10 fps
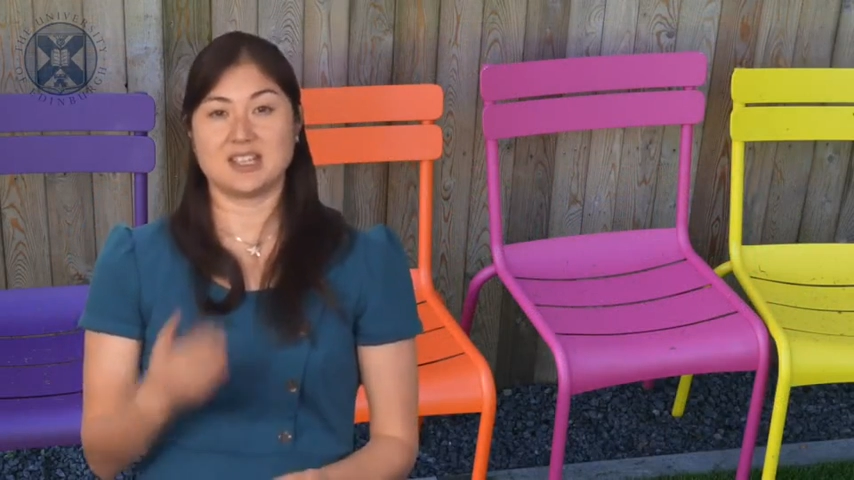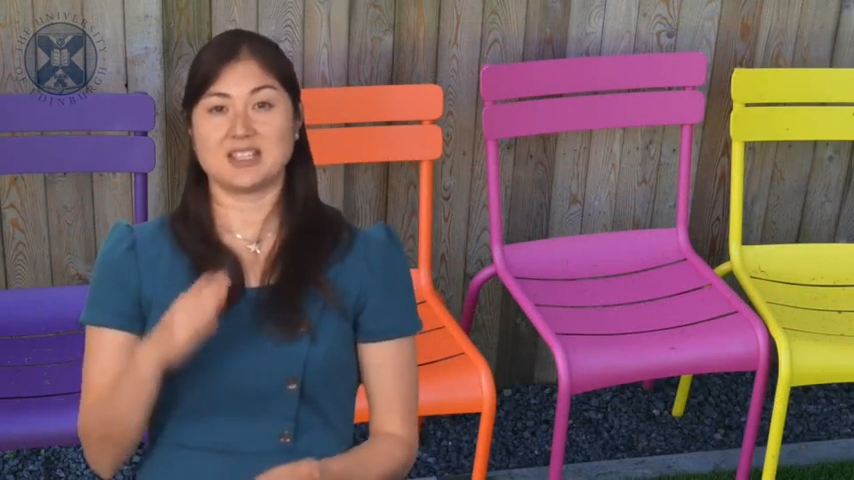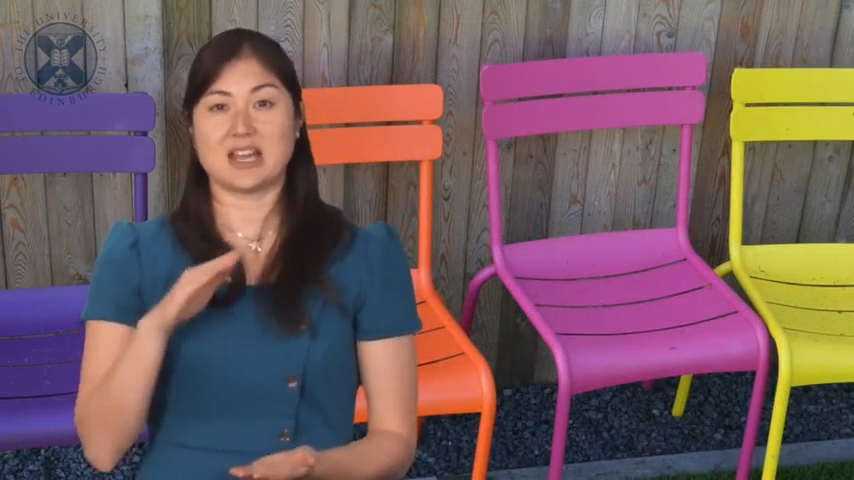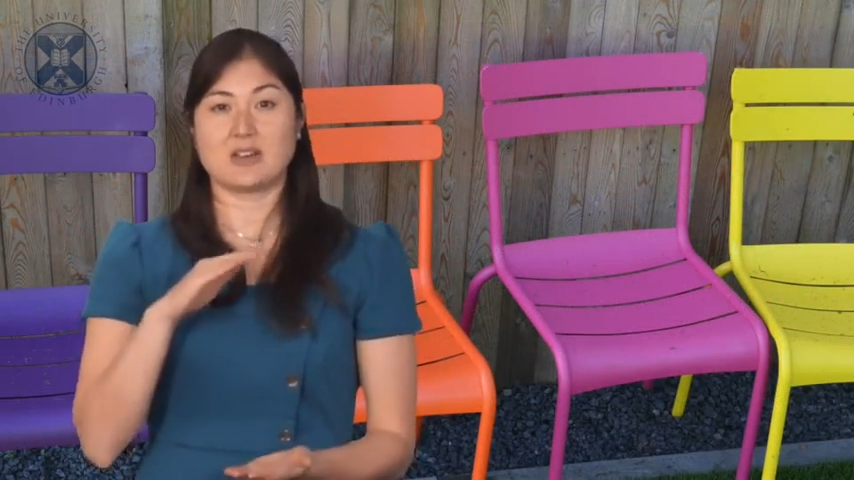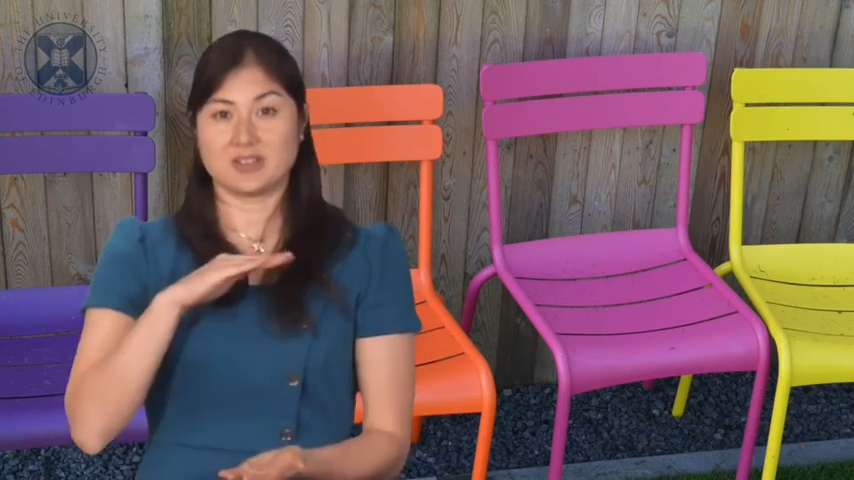
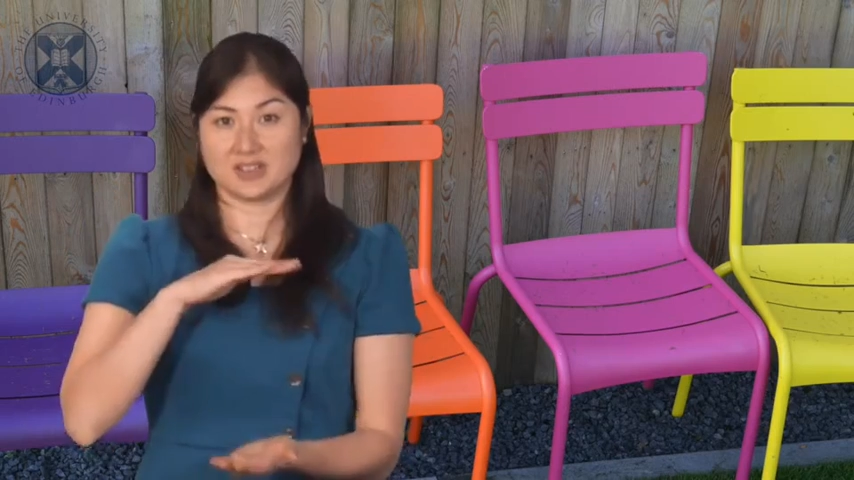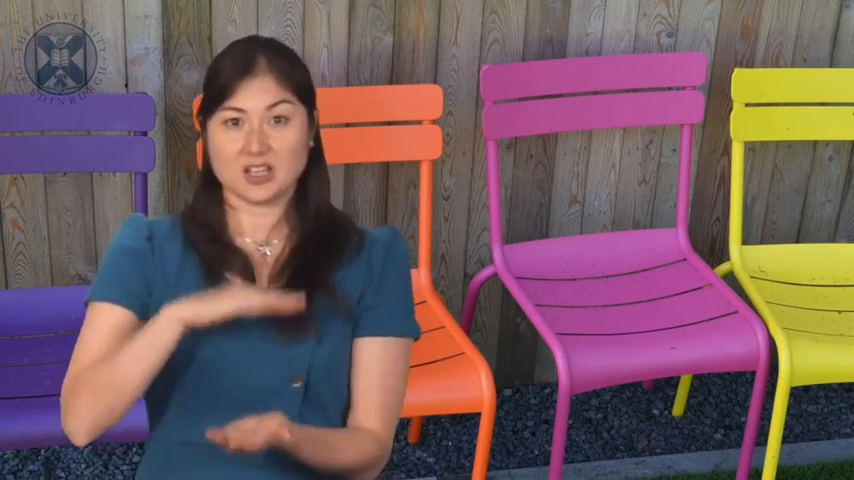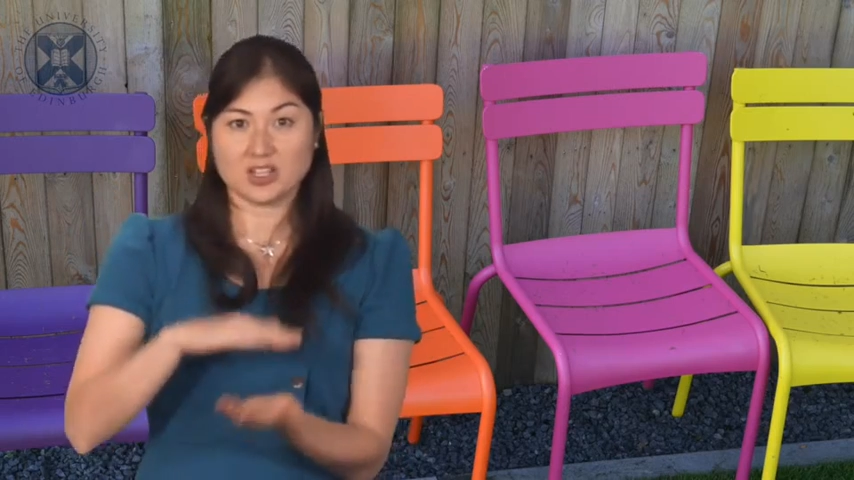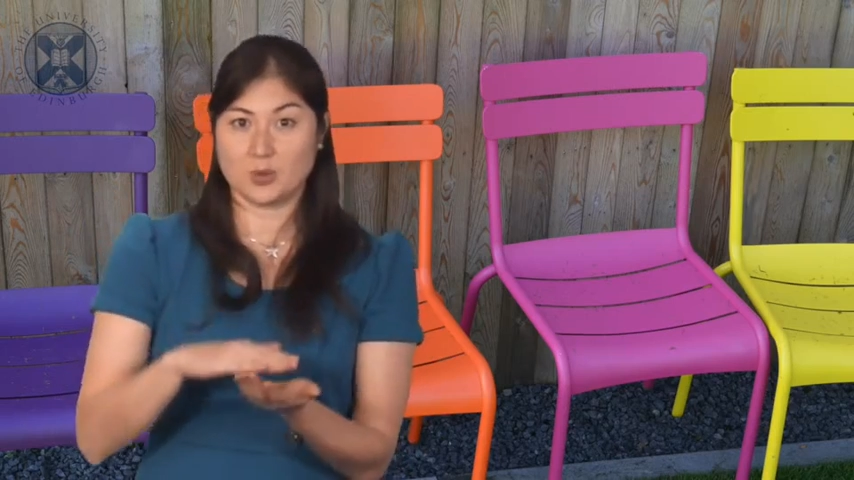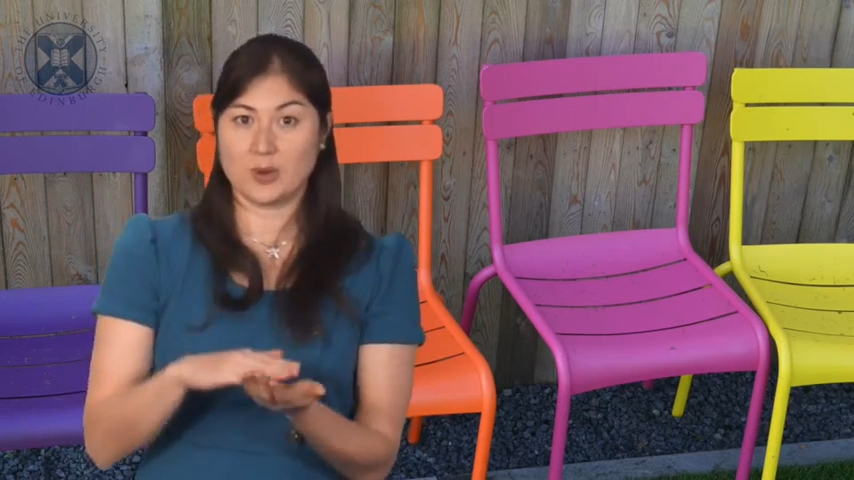sitting down in
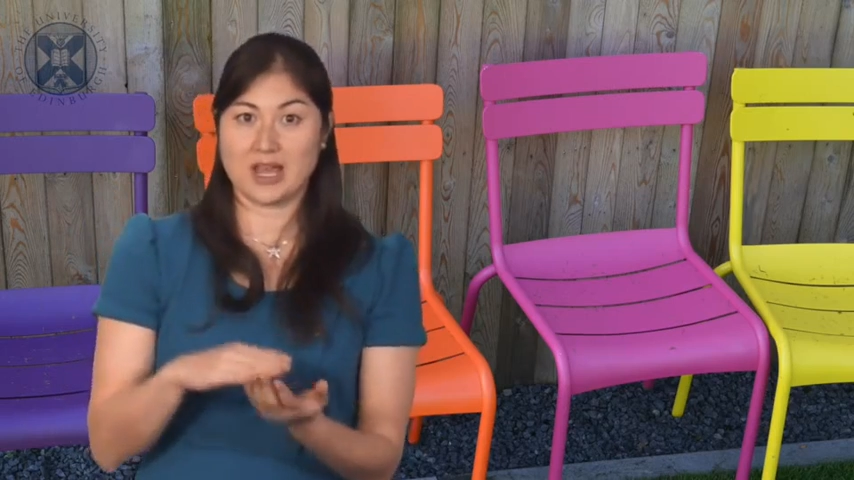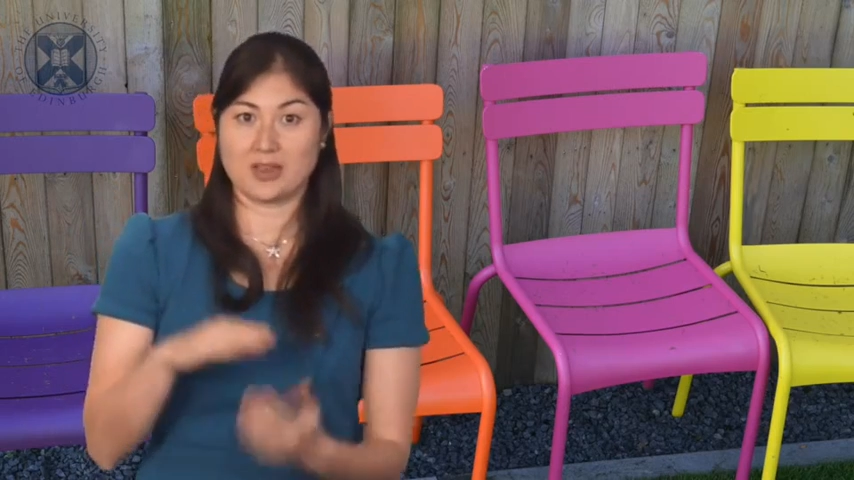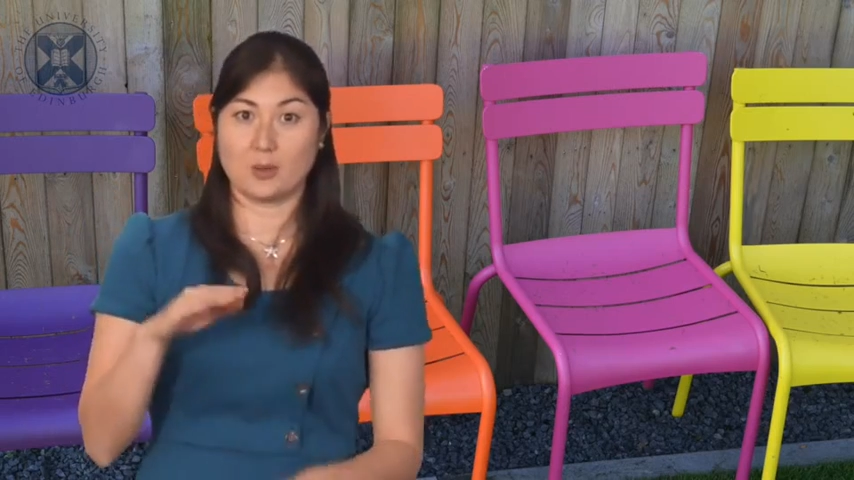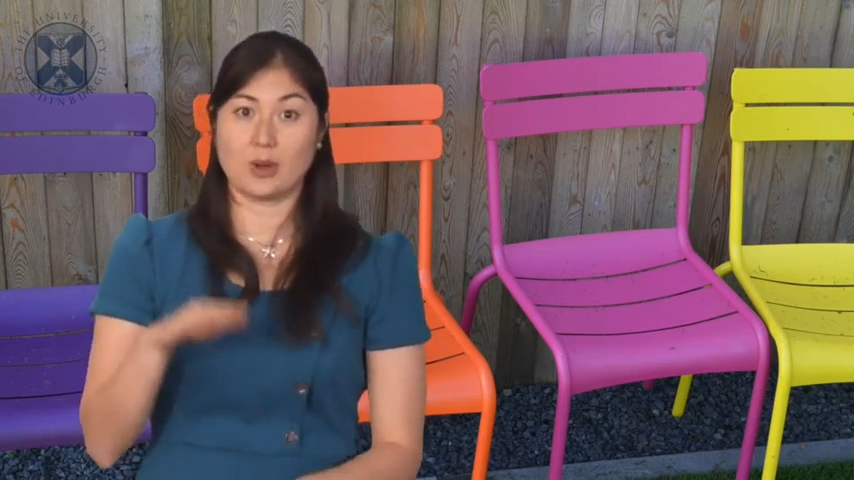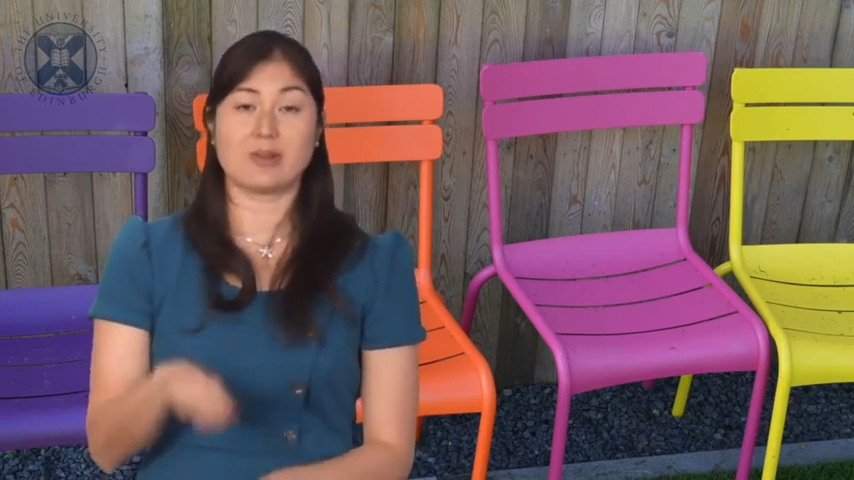such a way that